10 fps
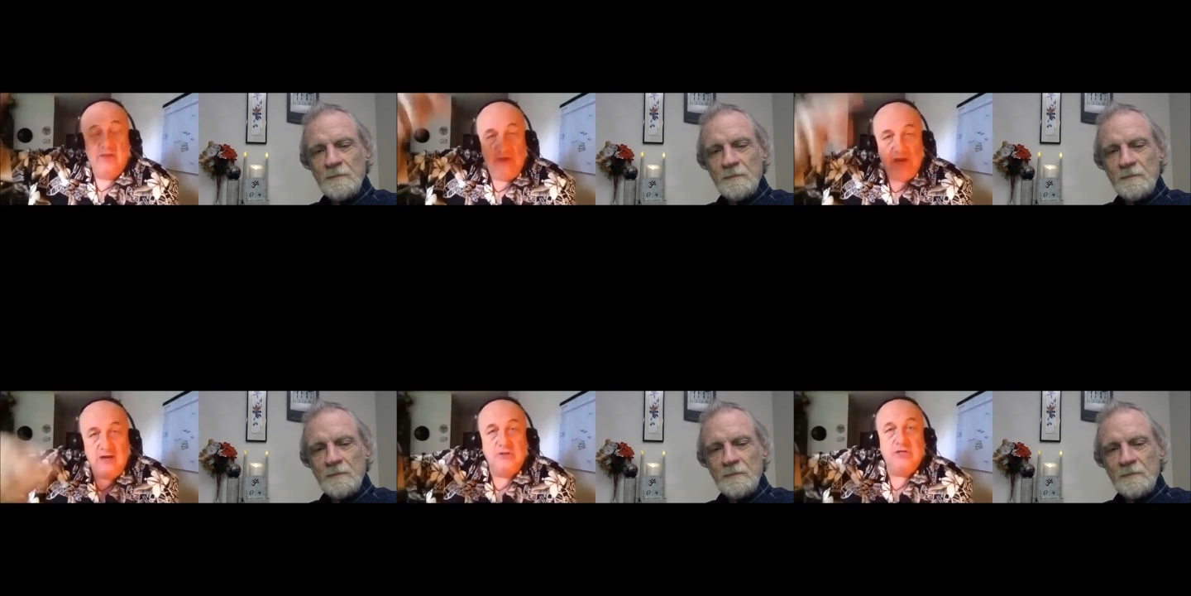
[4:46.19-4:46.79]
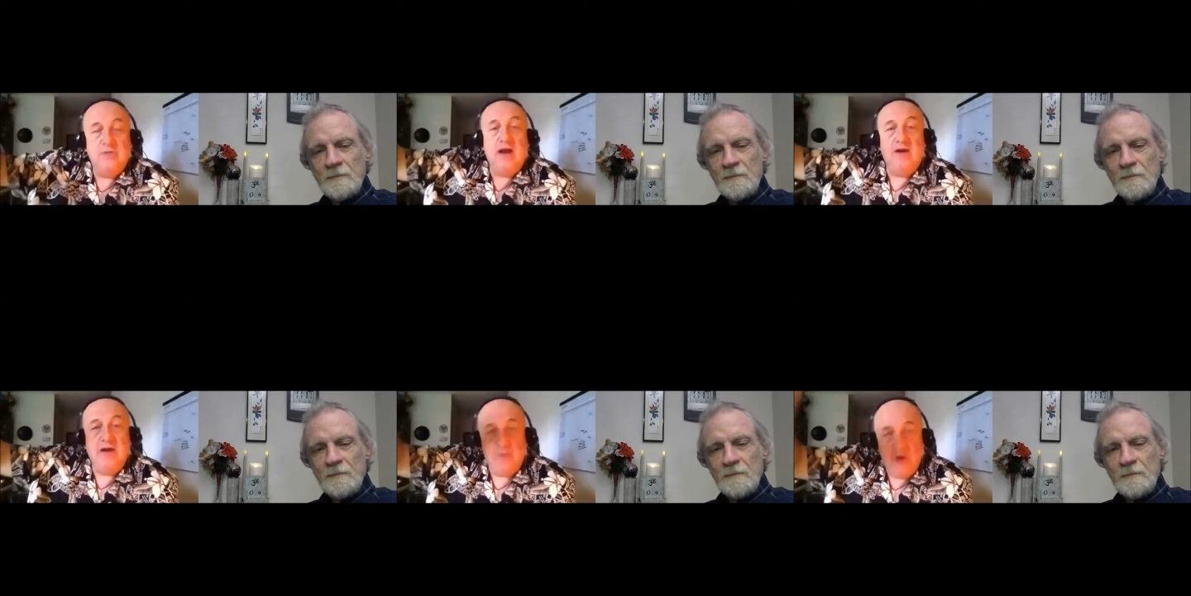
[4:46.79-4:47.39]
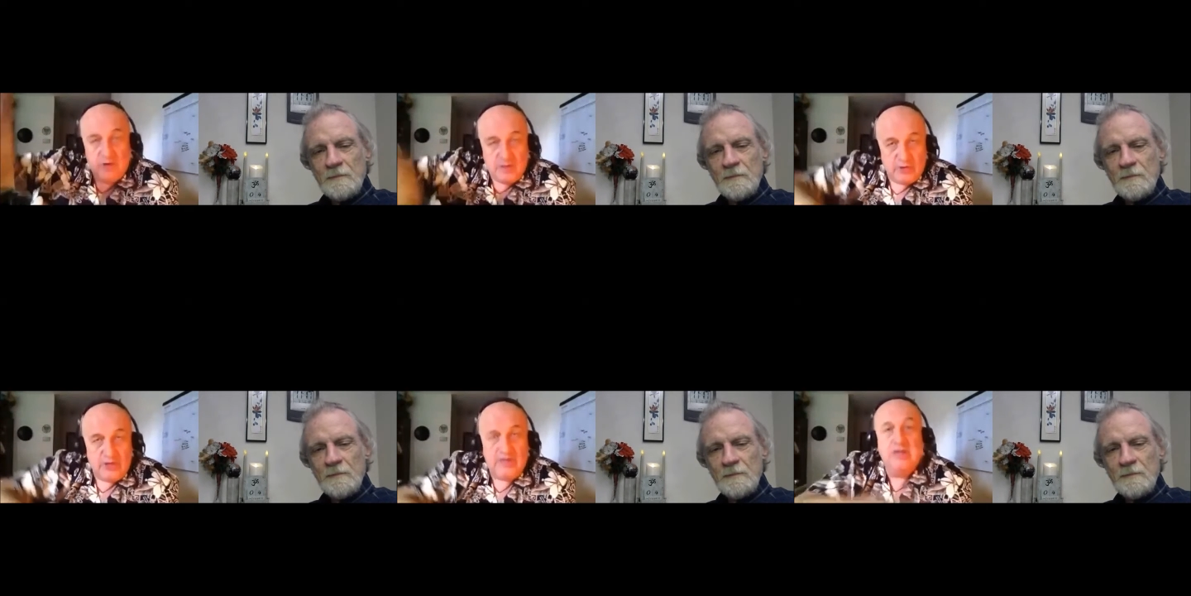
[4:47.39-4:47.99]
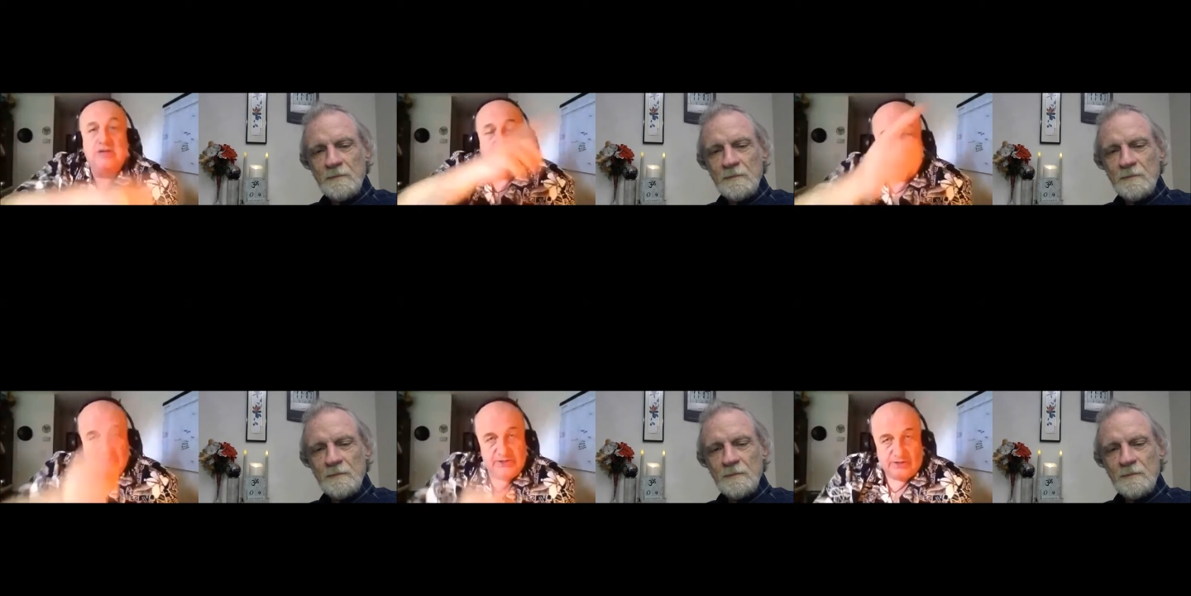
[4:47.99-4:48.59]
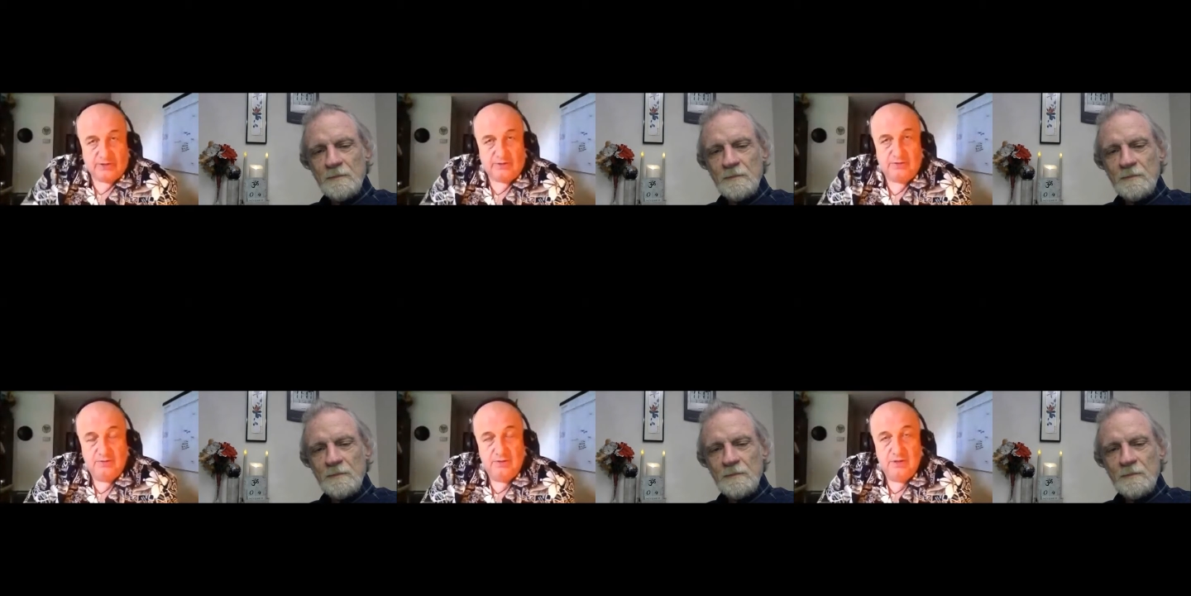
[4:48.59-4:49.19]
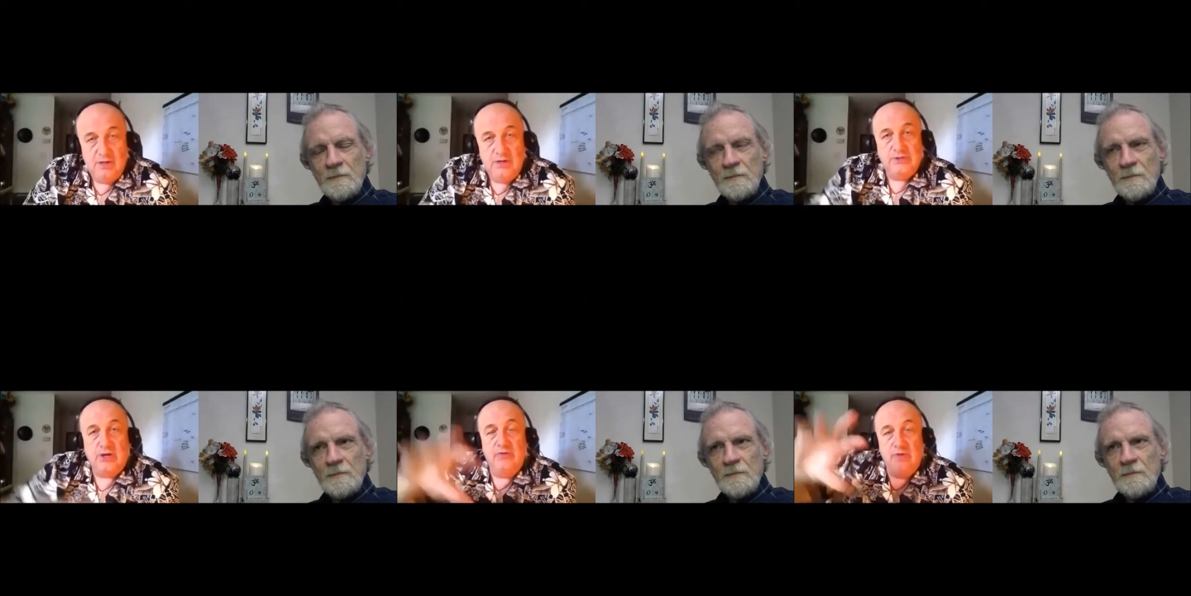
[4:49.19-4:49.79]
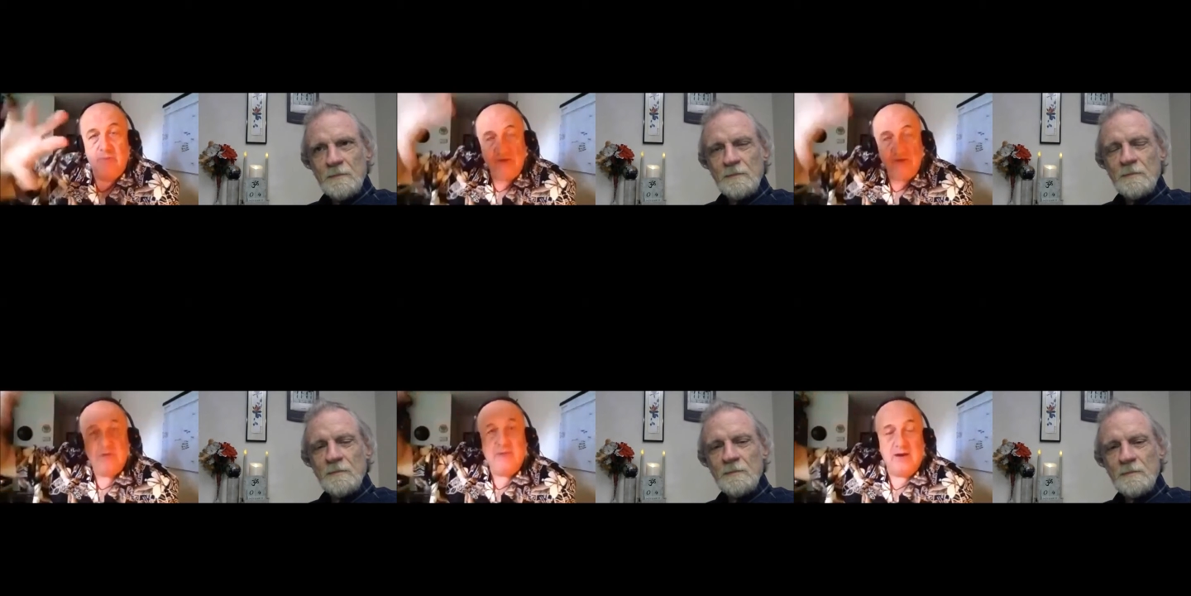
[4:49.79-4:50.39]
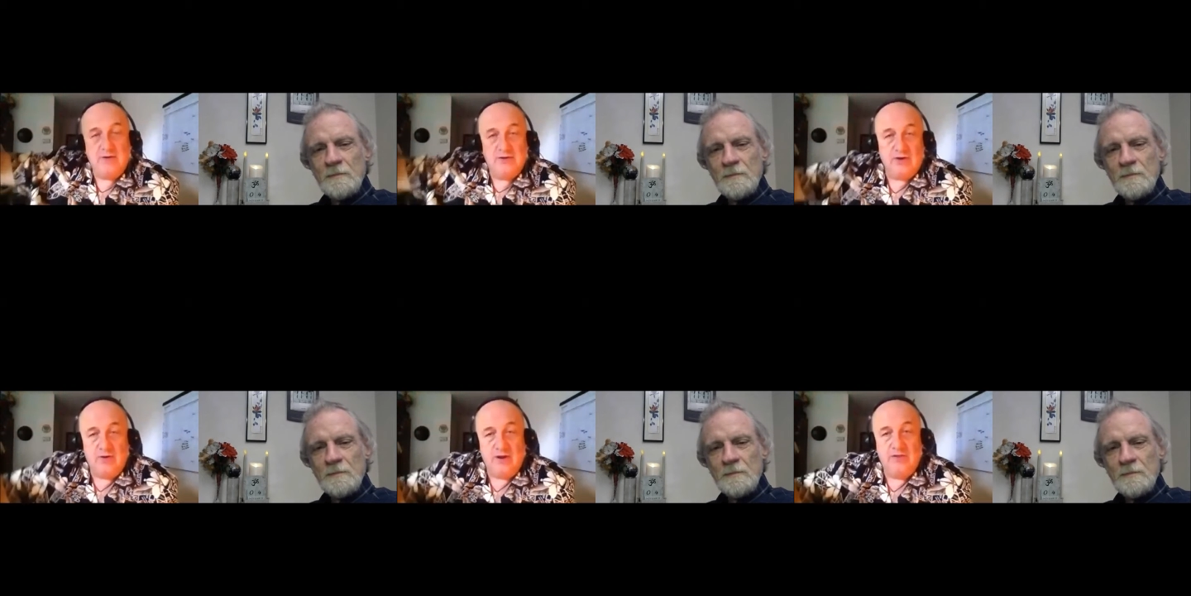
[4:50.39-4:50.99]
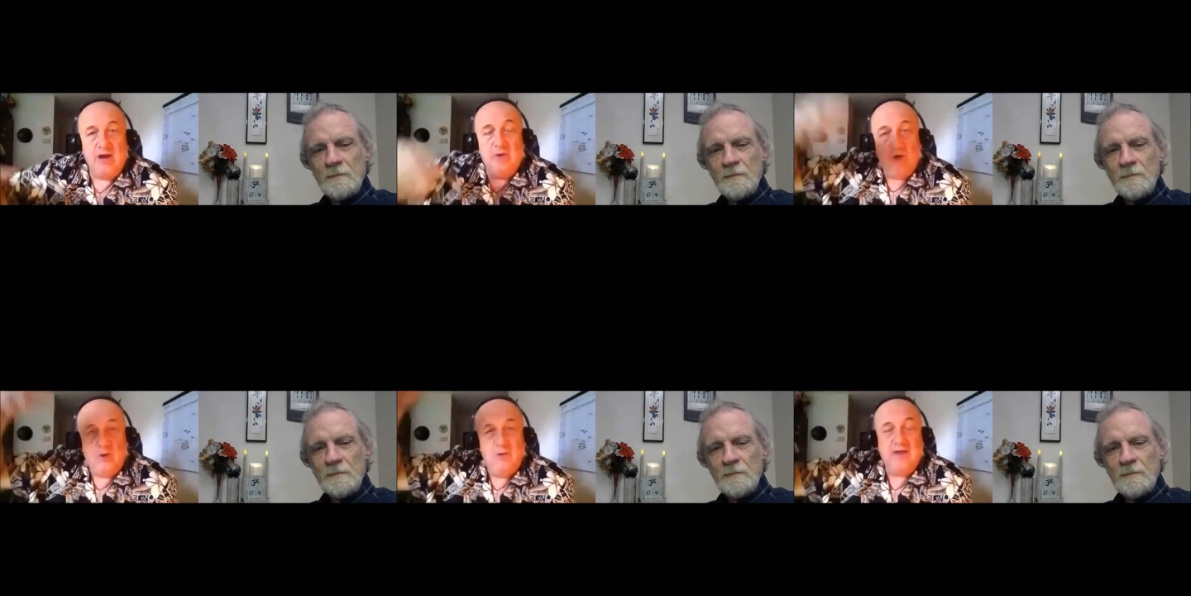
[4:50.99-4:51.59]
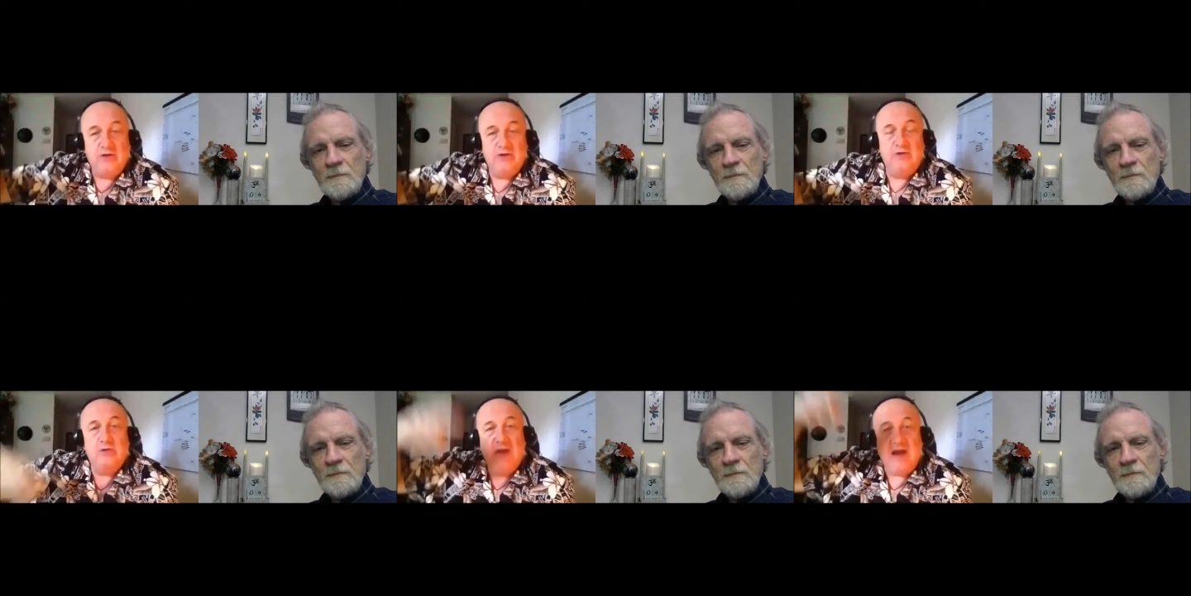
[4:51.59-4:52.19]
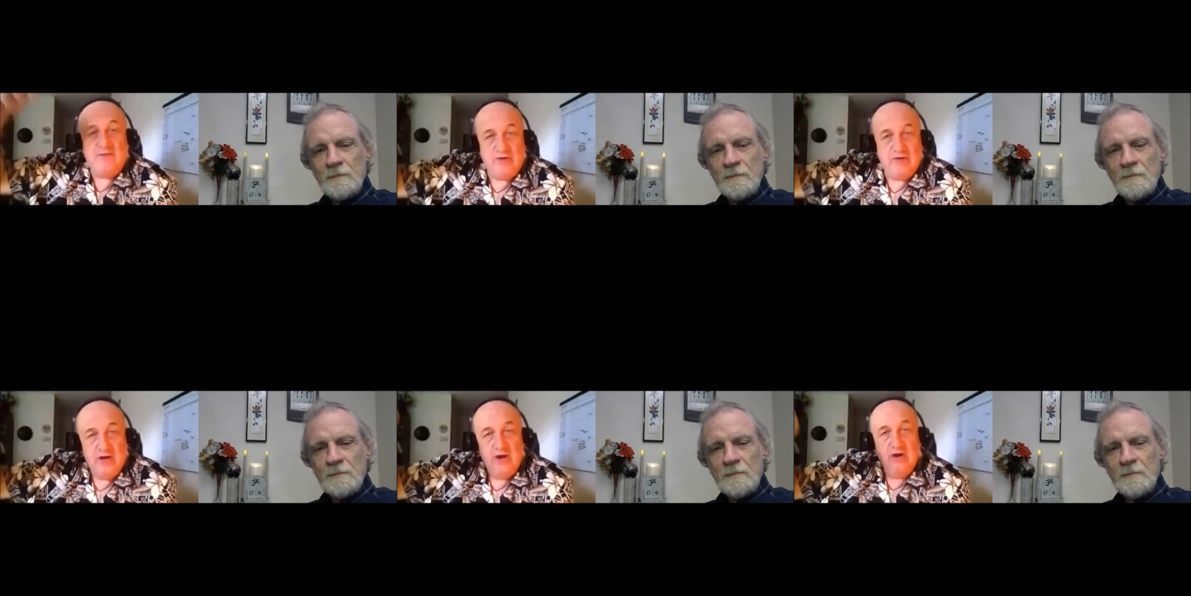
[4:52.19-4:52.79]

Speaker 1: the energy pattern that we want to bring into the physical so the energy patterns are already there but what we have to do is we have to